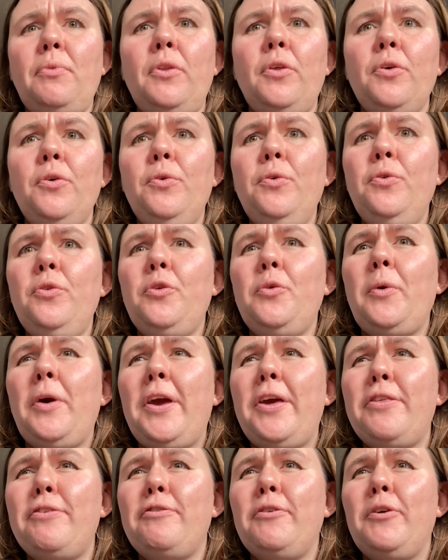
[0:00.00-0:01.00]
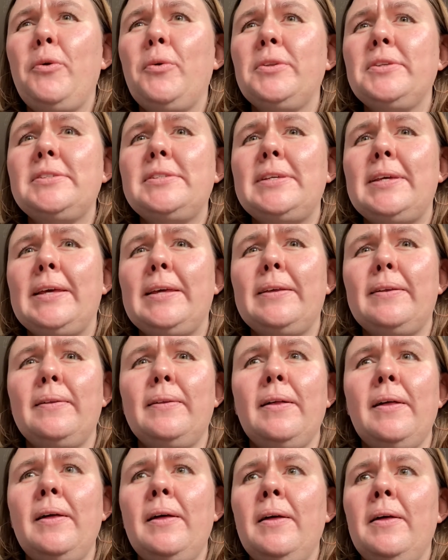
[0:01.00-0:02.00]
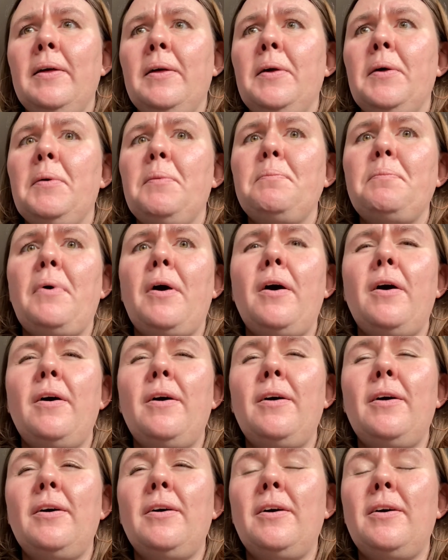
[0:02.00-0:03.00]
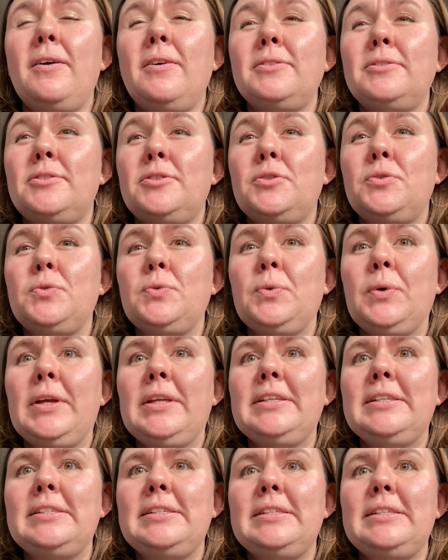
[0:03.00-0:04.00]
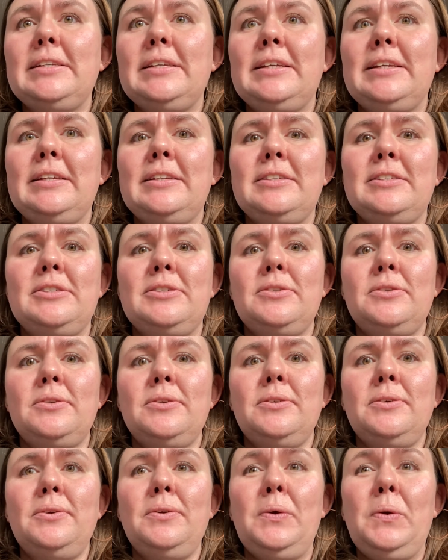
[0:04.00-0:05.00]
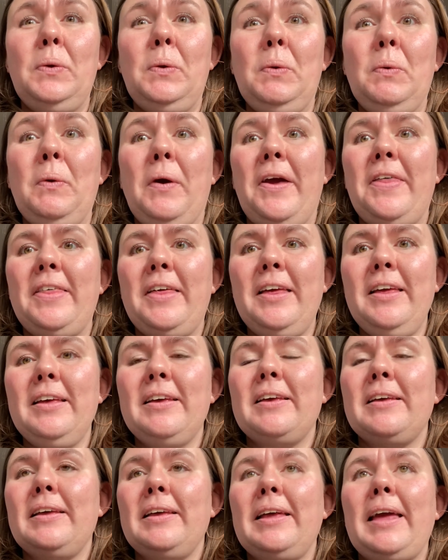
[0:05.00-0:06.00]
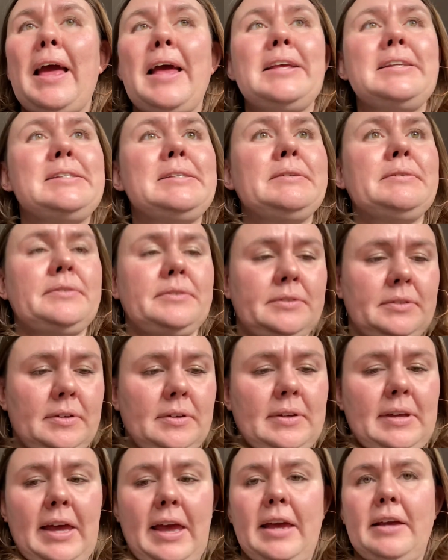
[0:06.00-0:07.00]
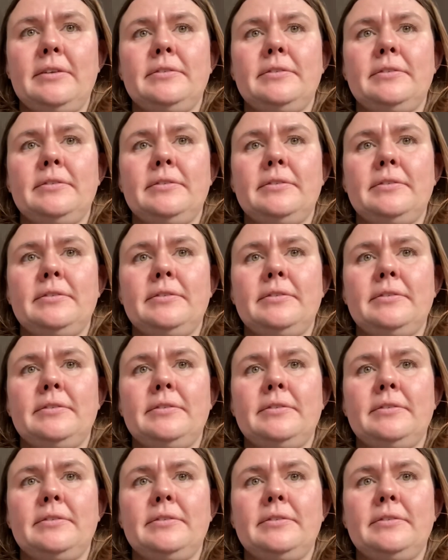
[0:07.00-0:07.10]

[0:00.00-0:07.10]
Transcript: all the way through until bar 22, I think. Yes. Okay.